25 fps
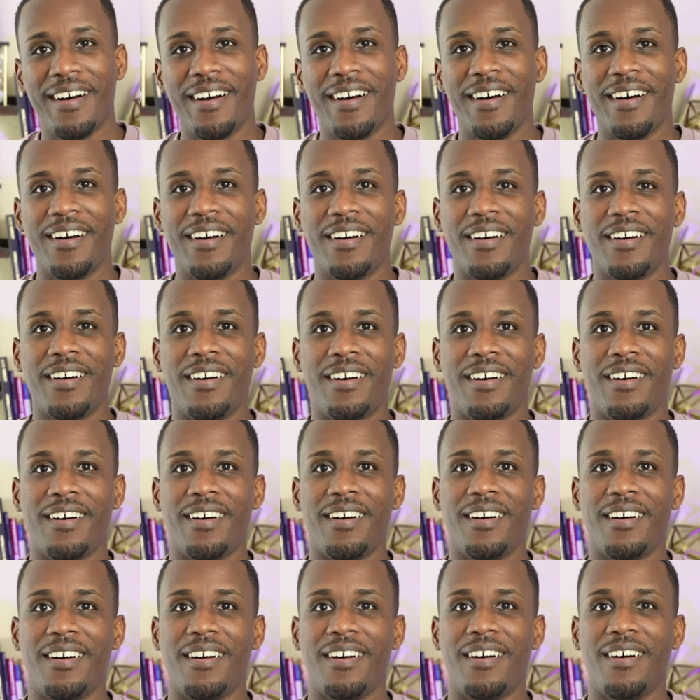
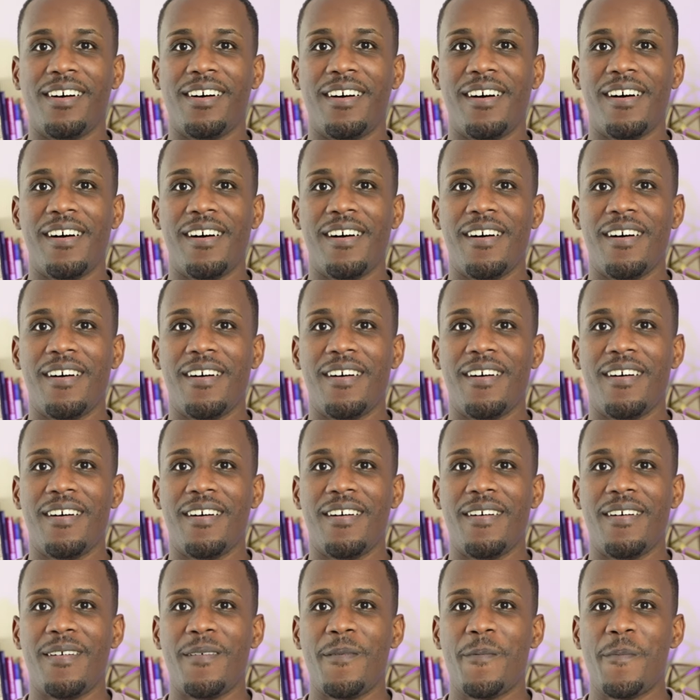
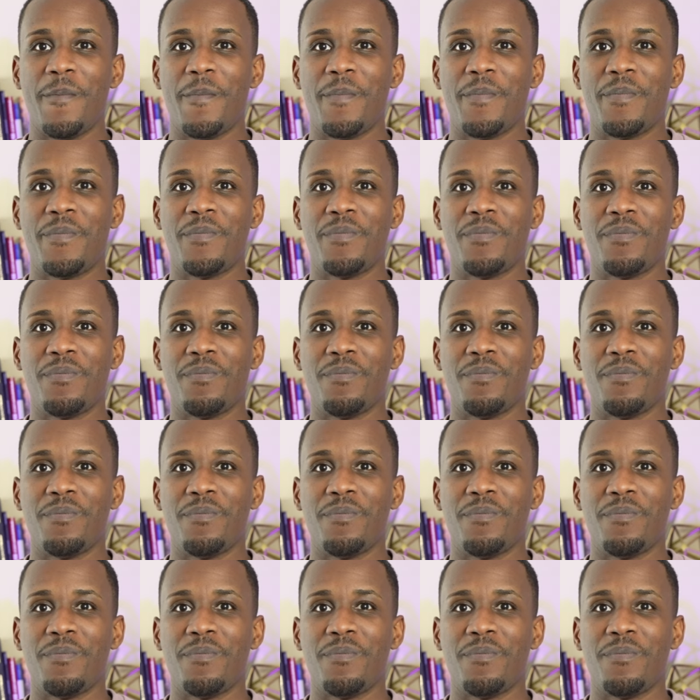No one is speaking in this clip.